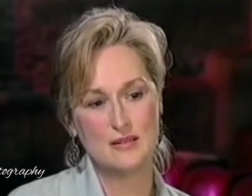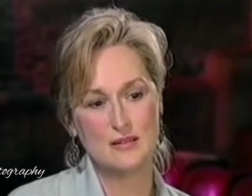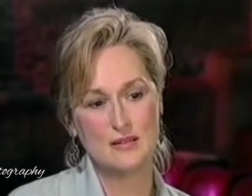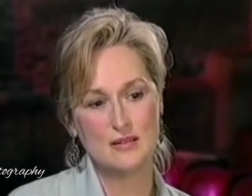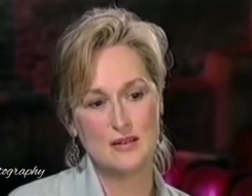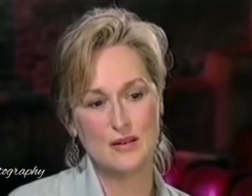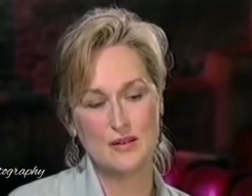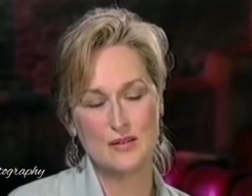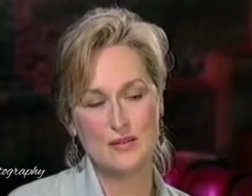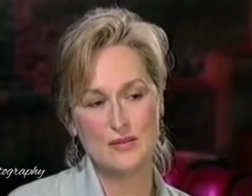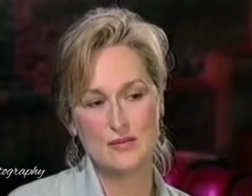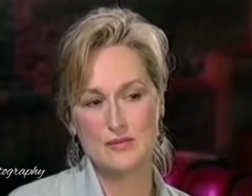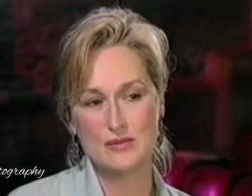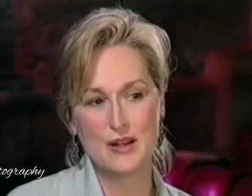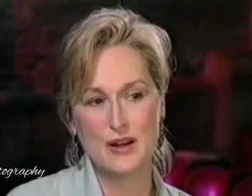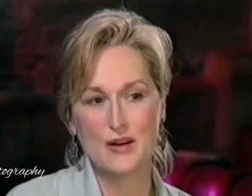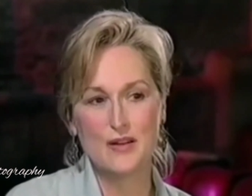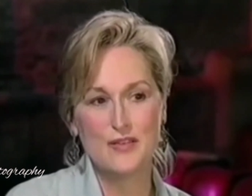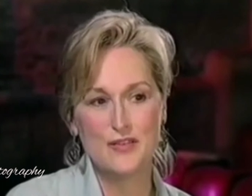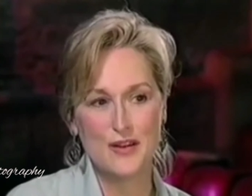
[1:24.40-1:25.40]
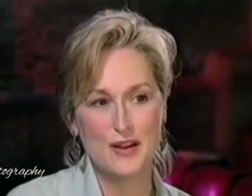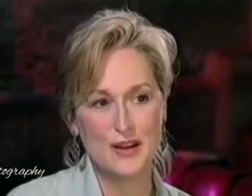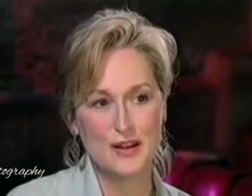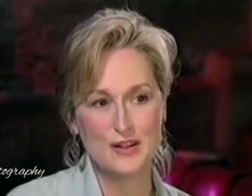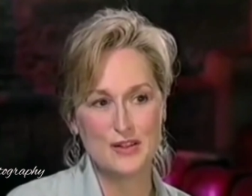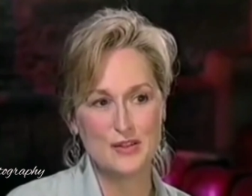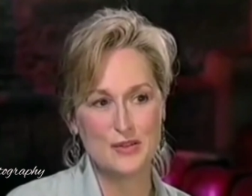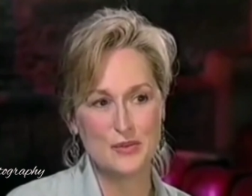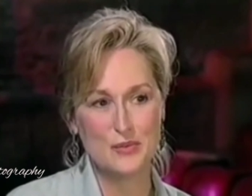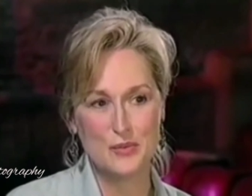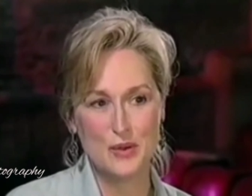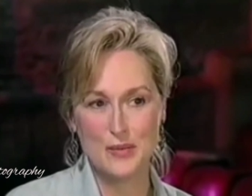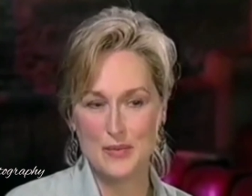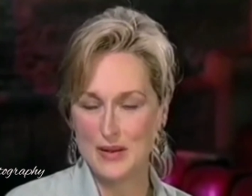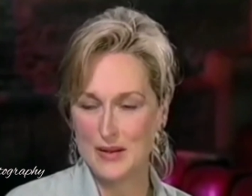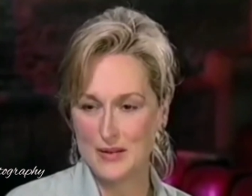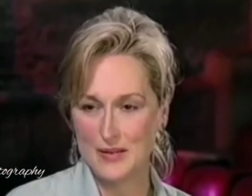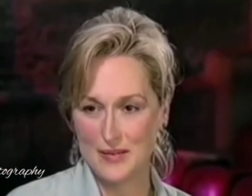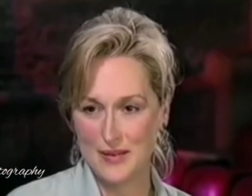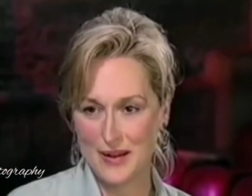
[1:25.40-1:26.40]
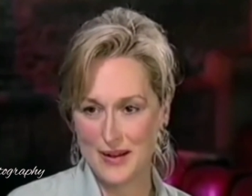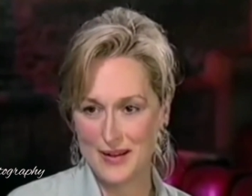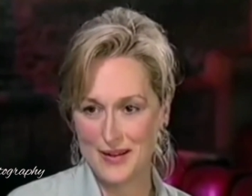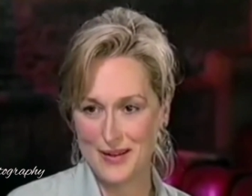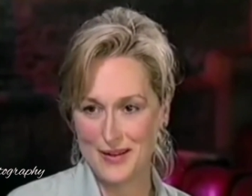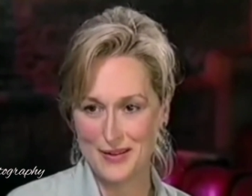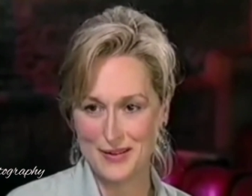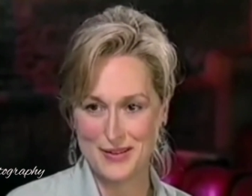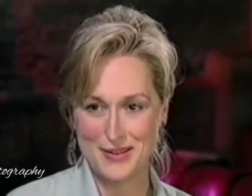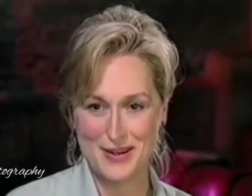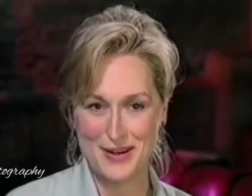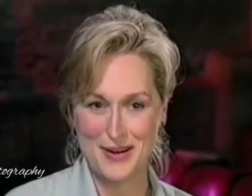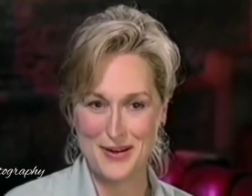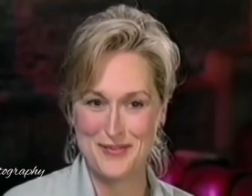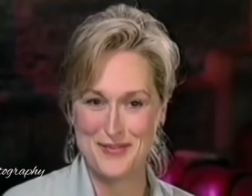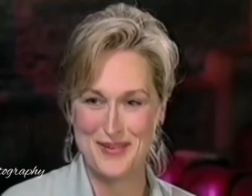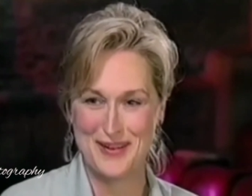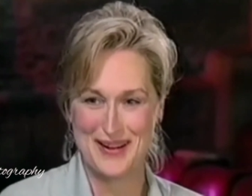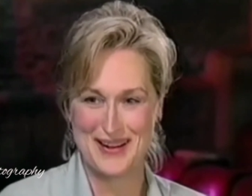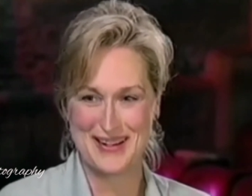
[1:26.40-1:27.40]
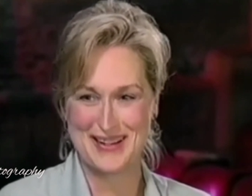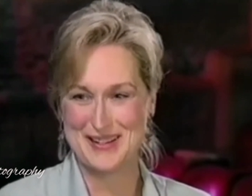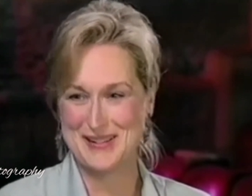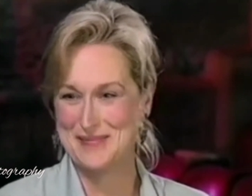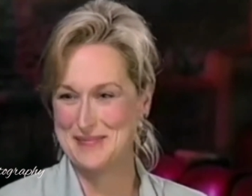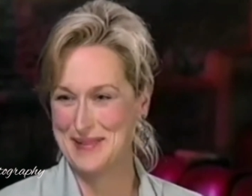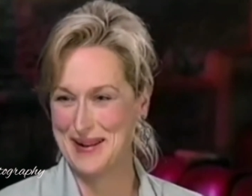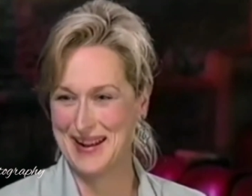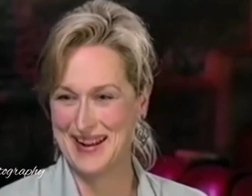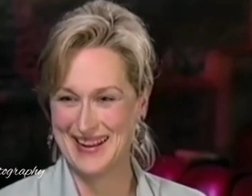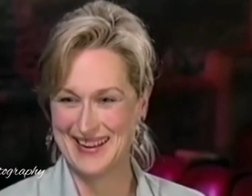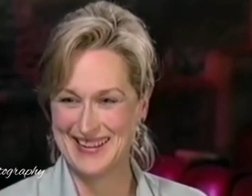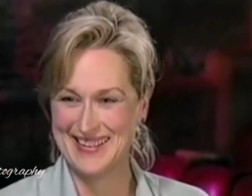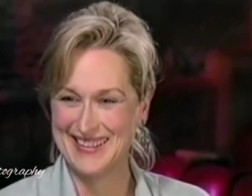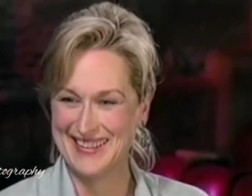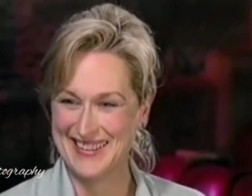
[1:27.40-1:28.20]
they're terrifying to women, and they're terrifying to men,